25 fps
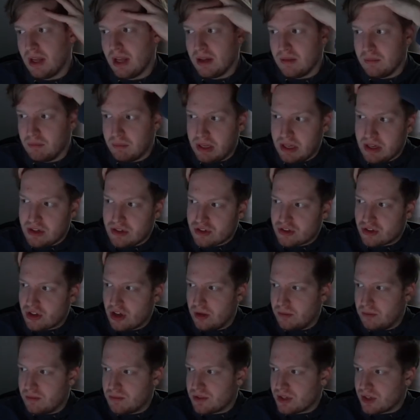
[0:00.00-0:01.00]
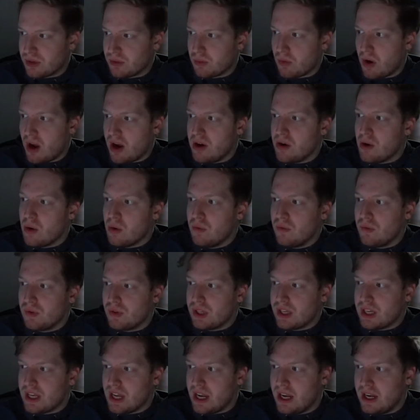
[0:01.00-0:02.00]
He just comes like right over the
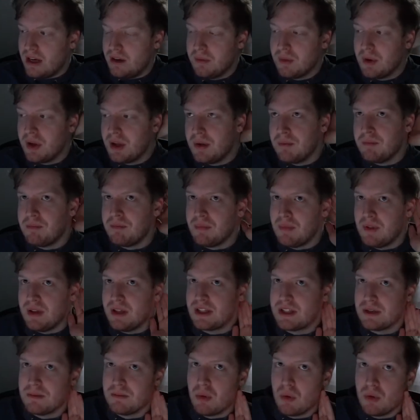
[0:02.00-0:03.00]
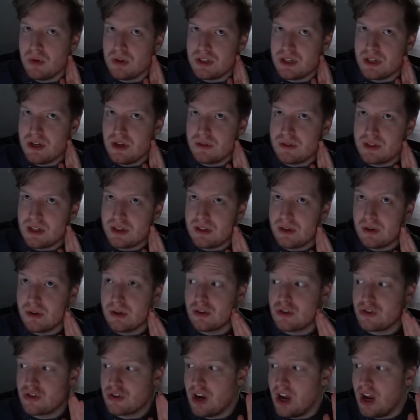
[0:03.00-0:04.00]
gate. It's important to note that there is
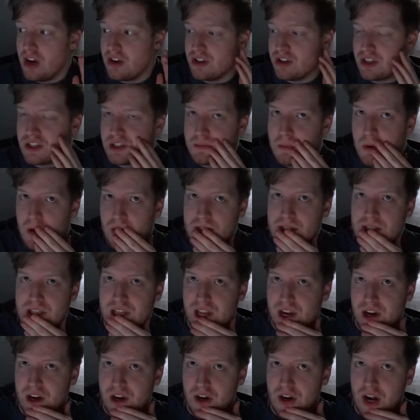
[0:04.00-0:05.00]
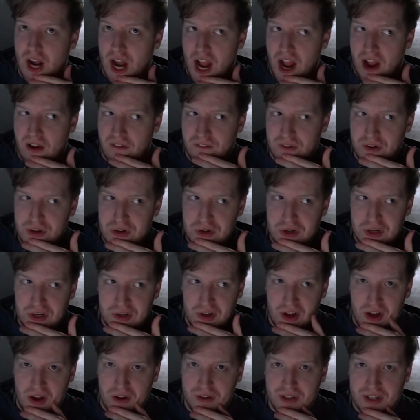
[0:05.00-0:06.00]
trash that spawns there after you kill
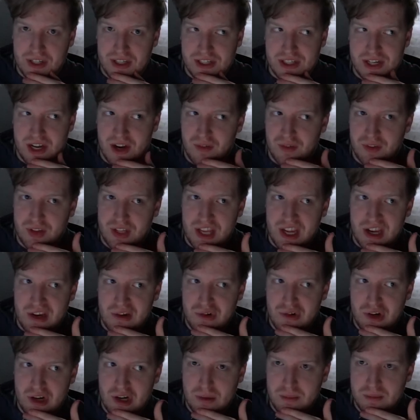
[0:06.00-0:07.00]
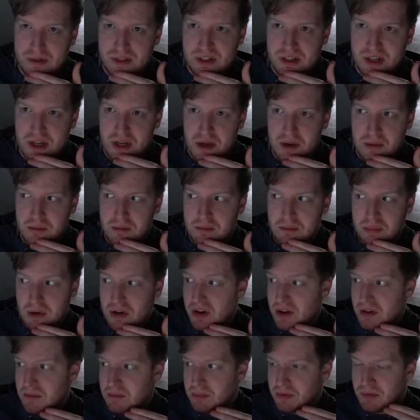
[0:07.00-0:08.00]
Halkias and after the gate drops.
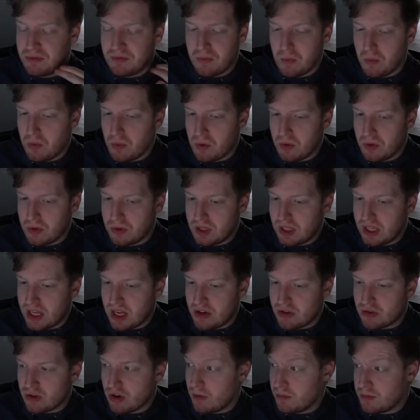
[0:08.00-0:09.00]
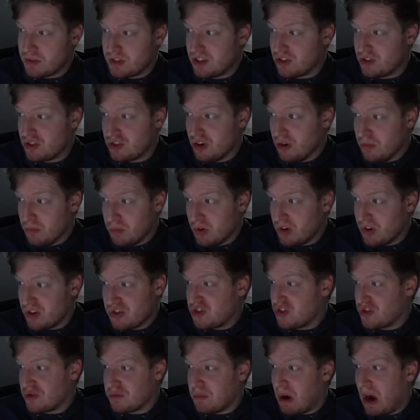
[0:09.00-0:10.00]
But before the gate drops, the Stoneborn is
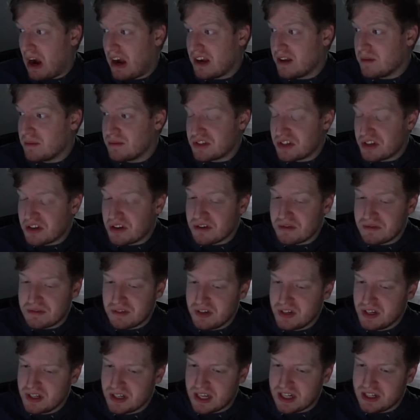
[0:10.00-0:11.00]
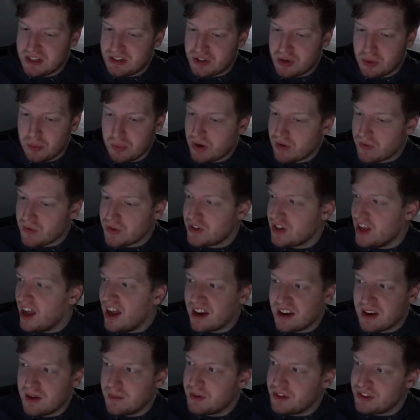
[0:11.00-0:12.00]
just by himself. And so whenever you tag
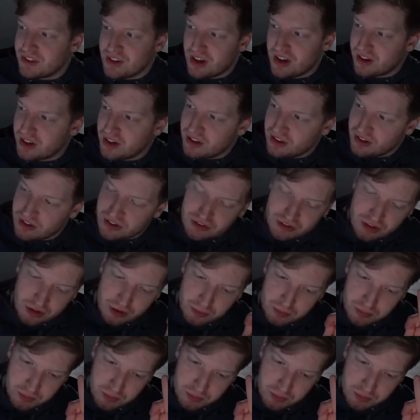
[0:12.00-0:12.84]
him, he's not going to, there's no